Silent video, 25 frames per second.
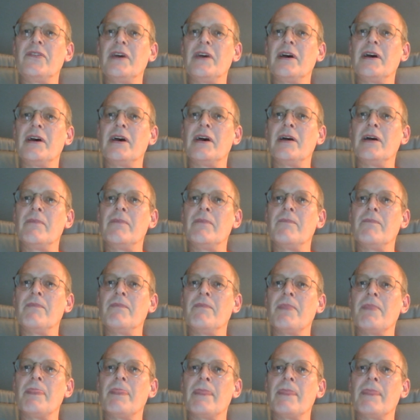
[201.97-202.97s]
Let
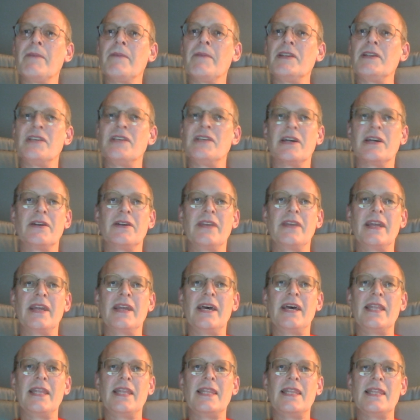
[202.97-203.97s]
me check on that.
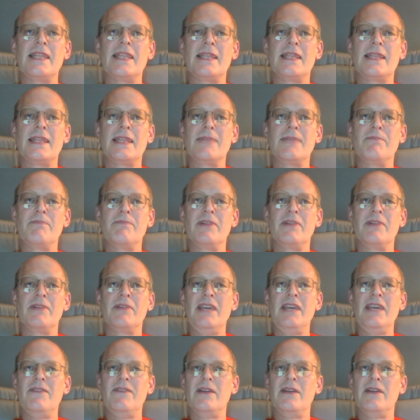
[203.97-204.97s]
I
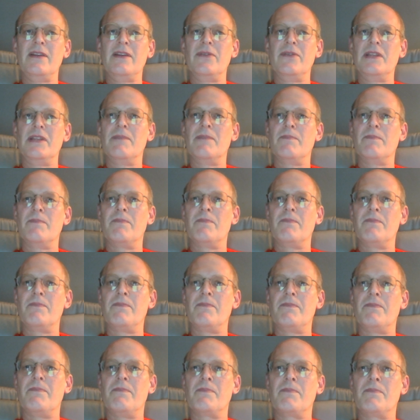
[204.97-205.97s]
believe that only the
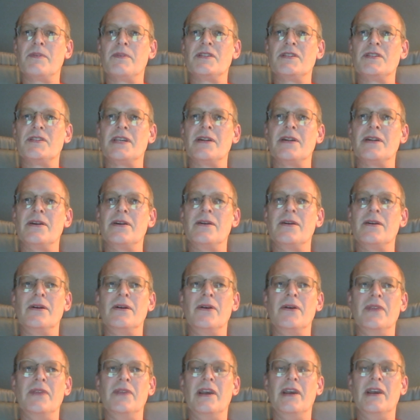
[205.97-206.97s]
presenter,
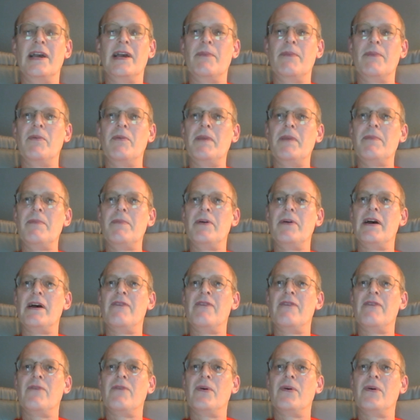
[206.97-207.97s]
only a couple people
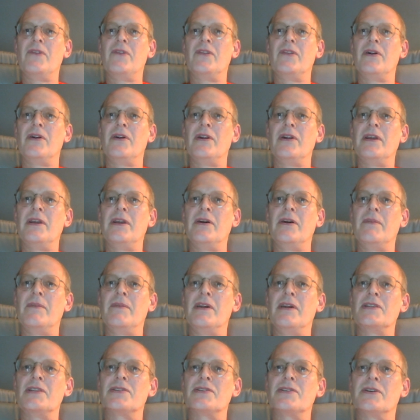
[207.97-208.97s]
have voice and audio. I'm
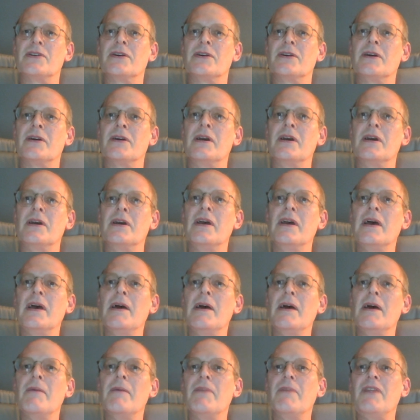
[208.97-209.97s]
not sure.
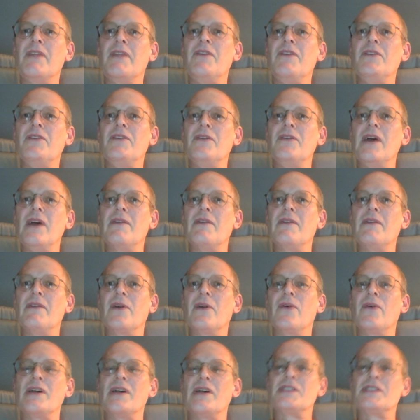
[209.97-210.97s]
But if you do have a
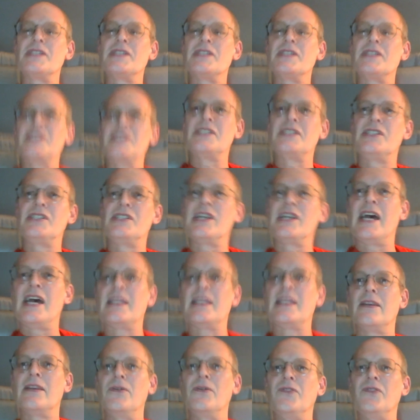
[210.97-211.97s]
question, just chat
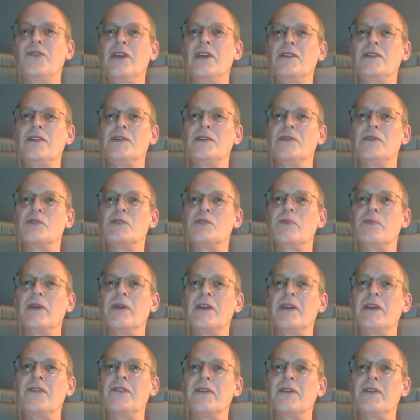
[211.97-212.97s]
those into us, please.